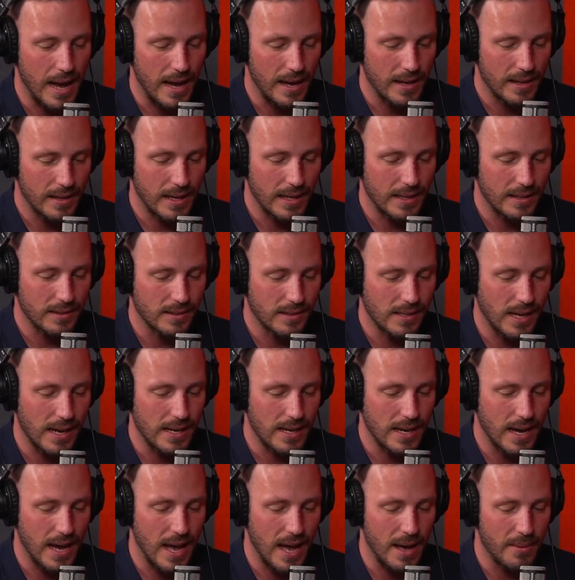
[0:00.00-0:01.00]
They can stay
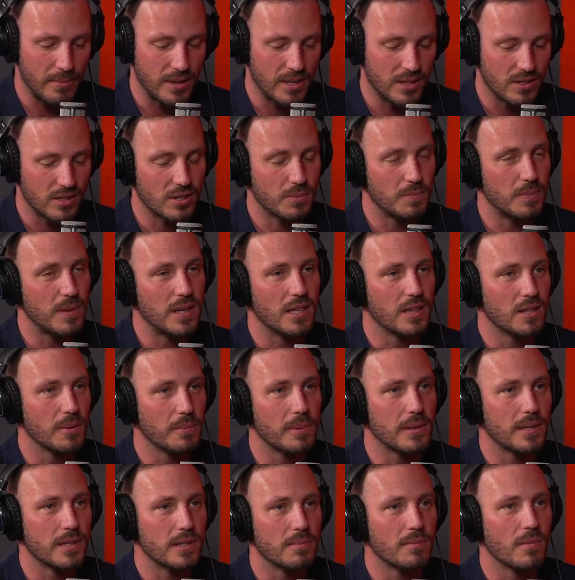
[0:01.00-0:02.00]
calm and just be in the
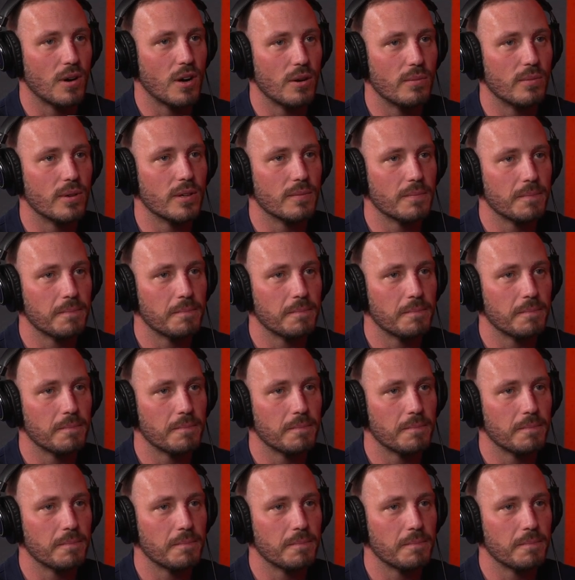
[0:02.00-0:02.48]
present moment.